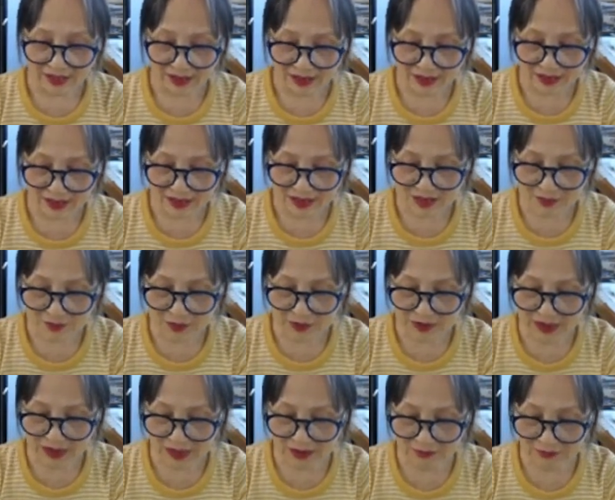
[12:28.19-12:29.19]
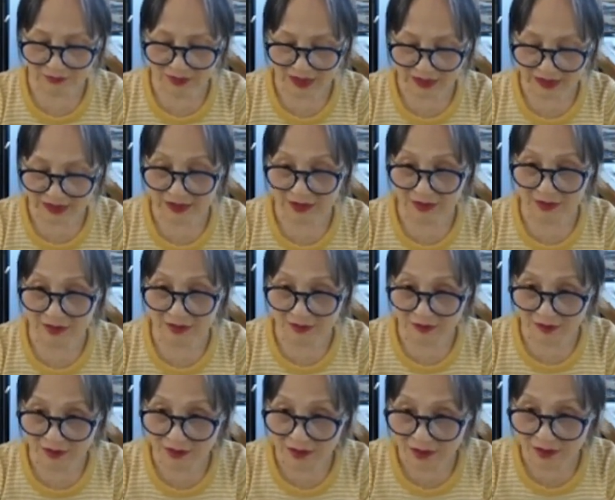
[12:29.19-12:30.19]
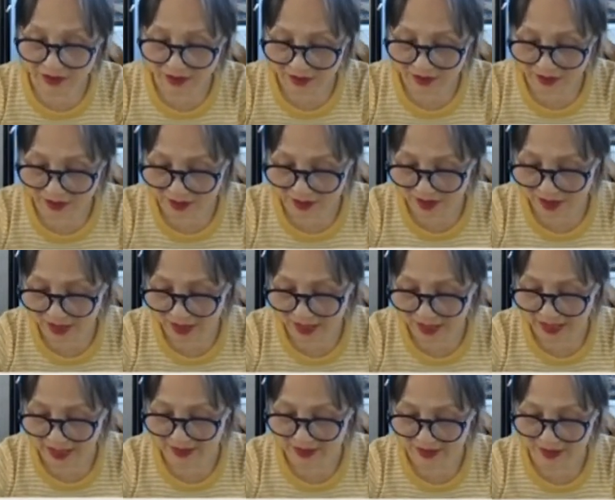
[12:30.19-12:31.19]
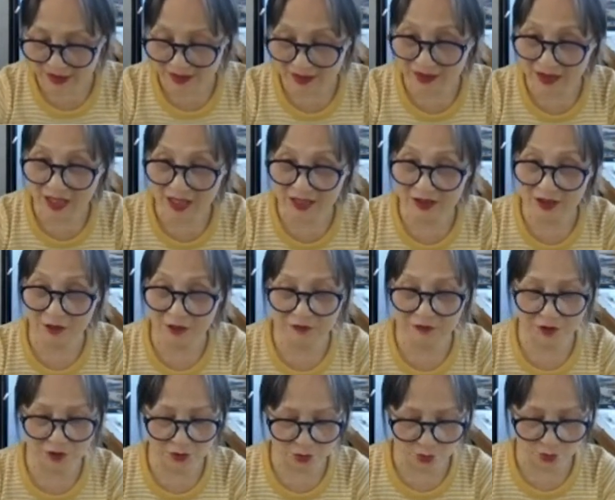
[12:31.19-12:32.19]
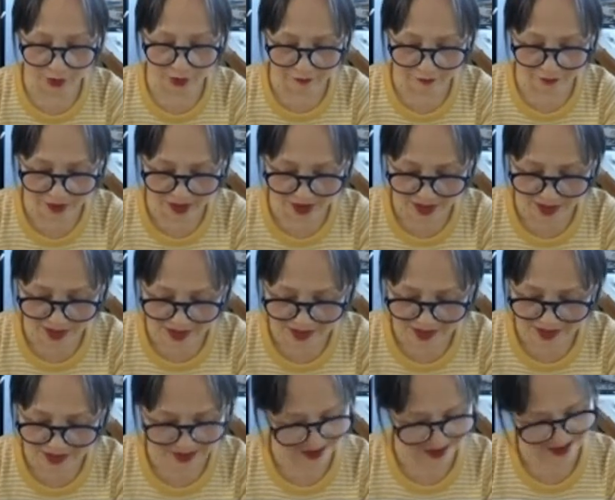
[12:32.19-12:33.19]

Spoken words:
And become like the here and kind of the reverse,